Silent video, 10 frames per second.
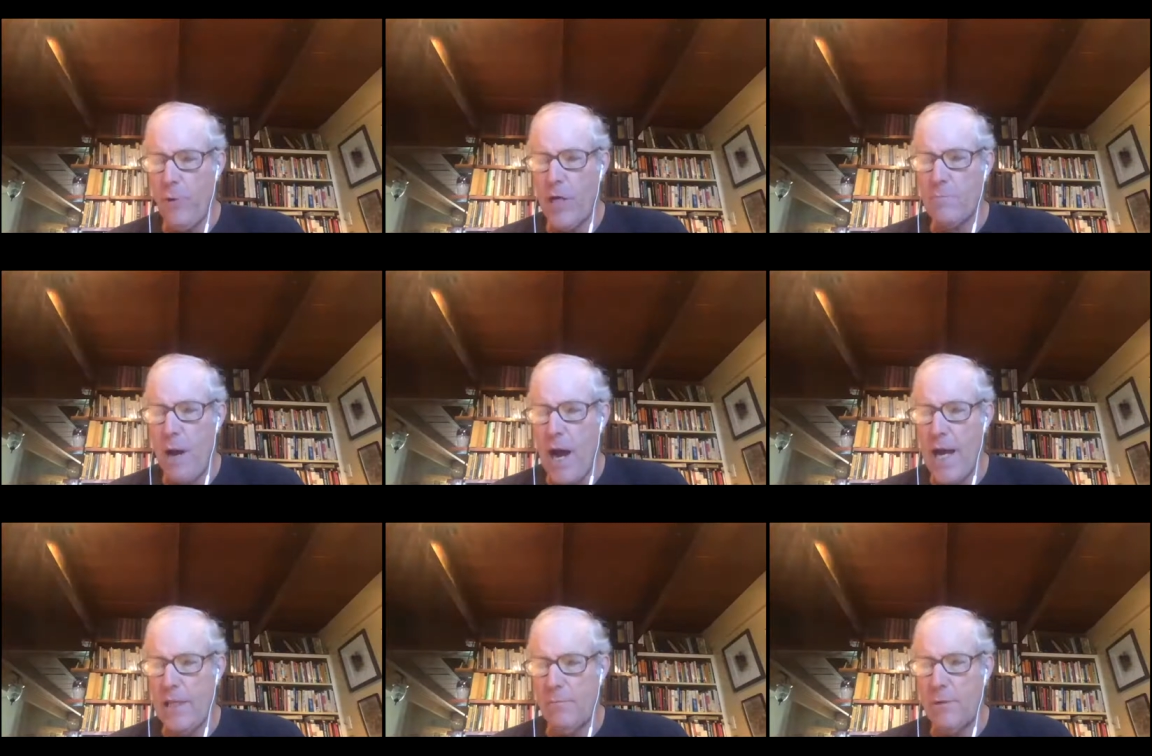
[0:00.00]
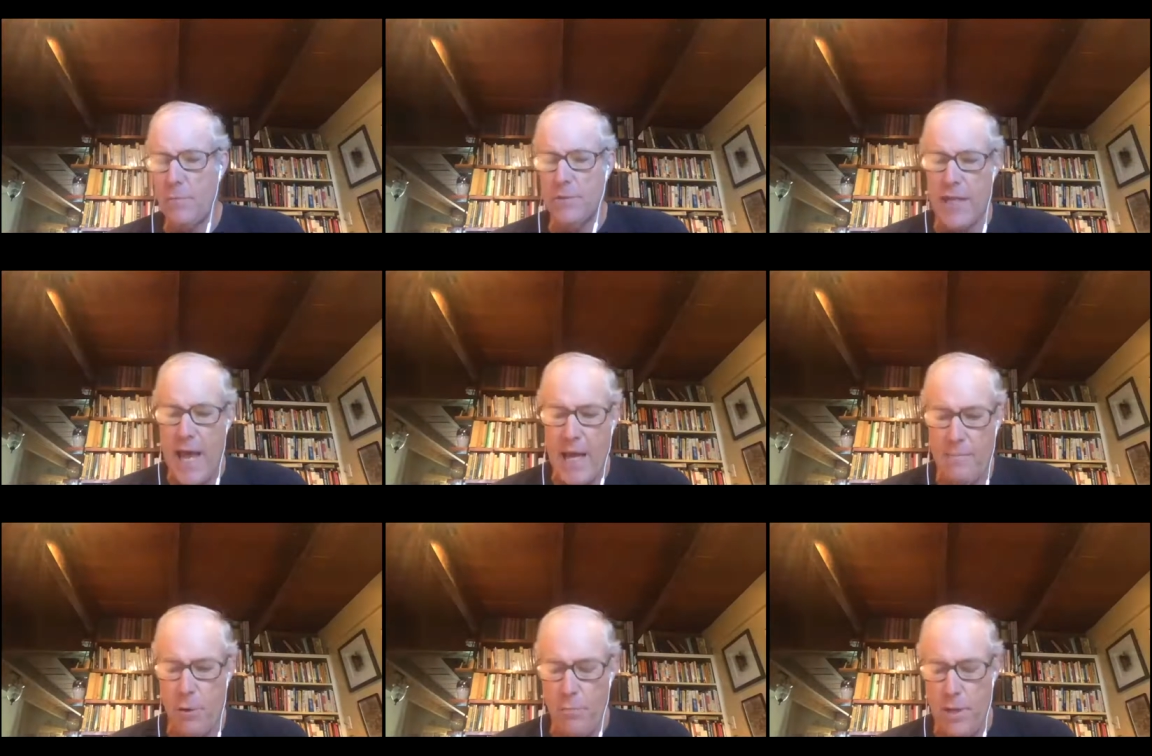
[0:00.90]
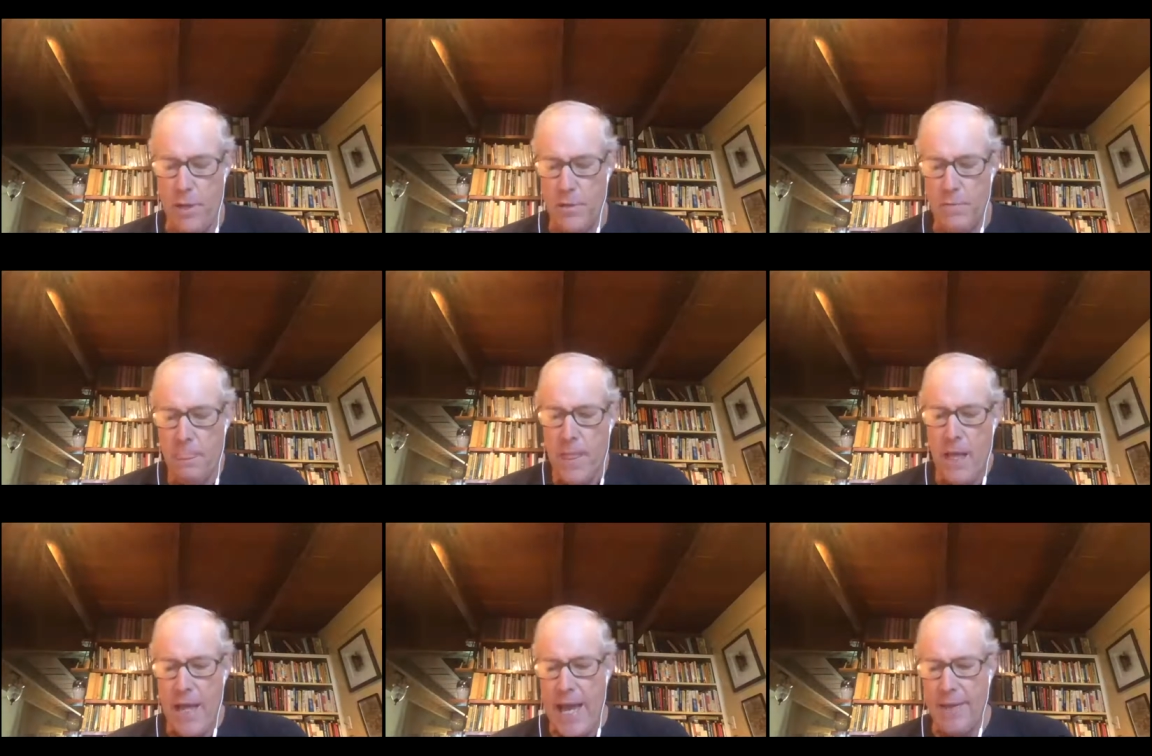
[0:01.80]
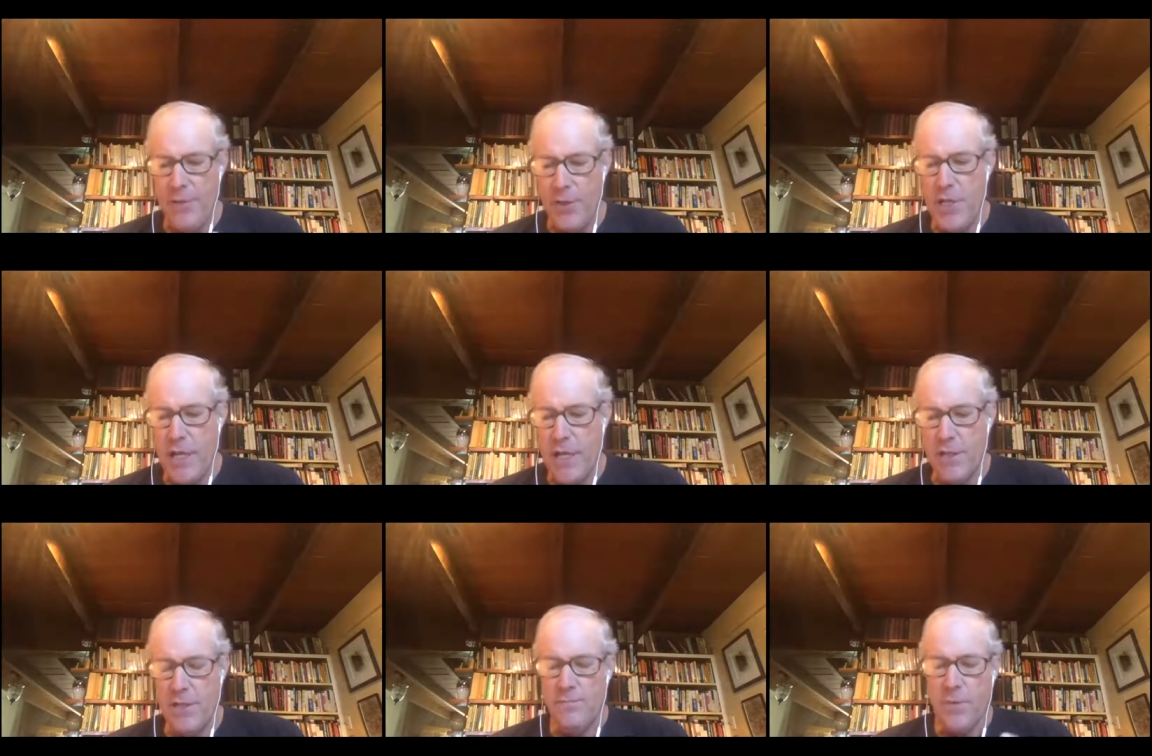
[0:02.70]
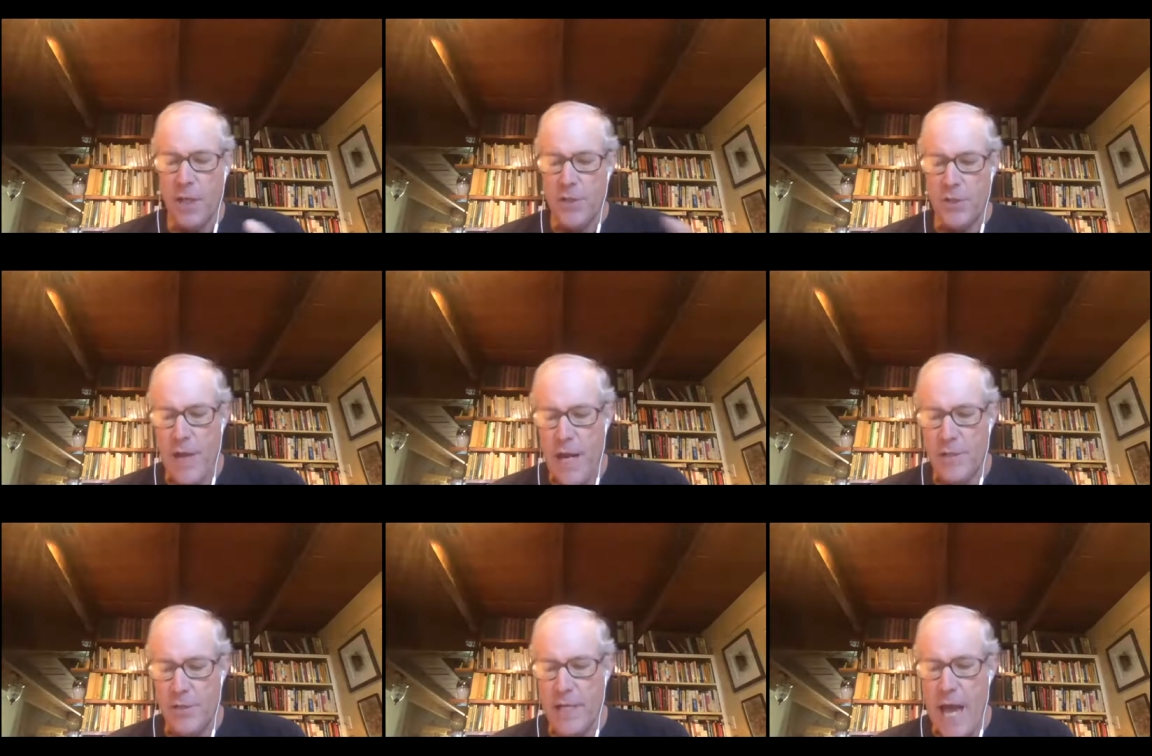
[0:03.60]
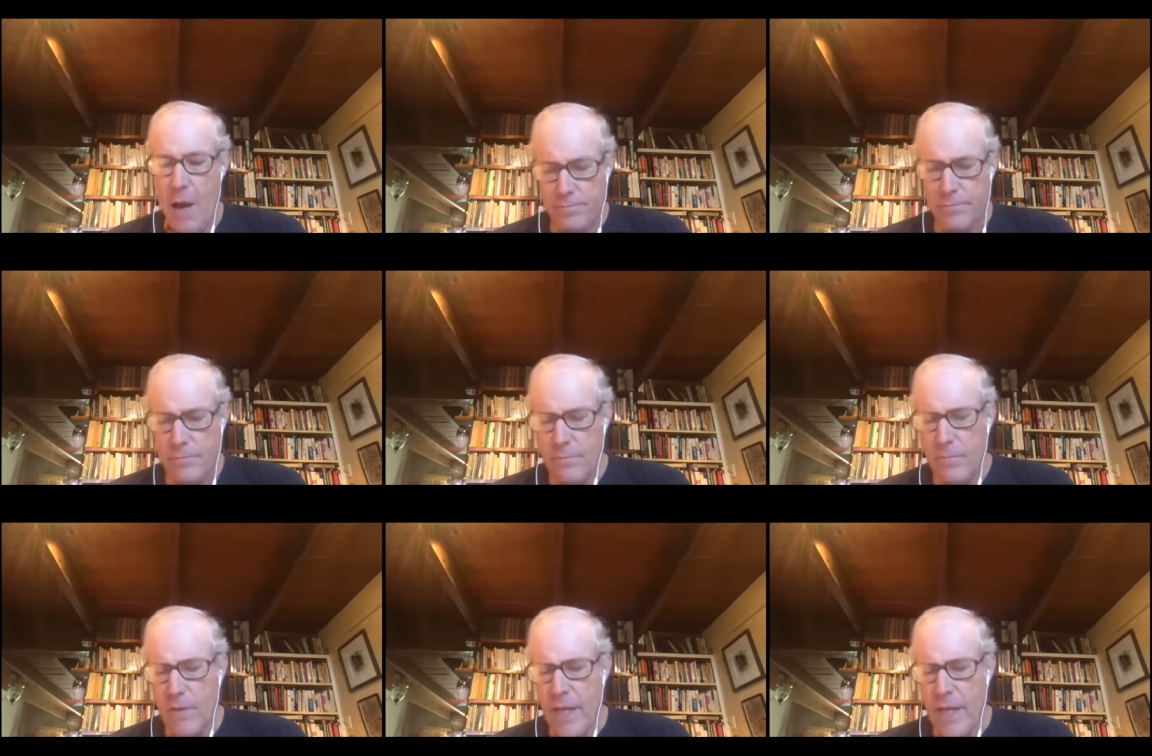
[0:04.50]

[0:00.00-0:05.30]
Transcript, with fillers: days behind them comes an egg mobile, and the chickens scratch through the cow patties,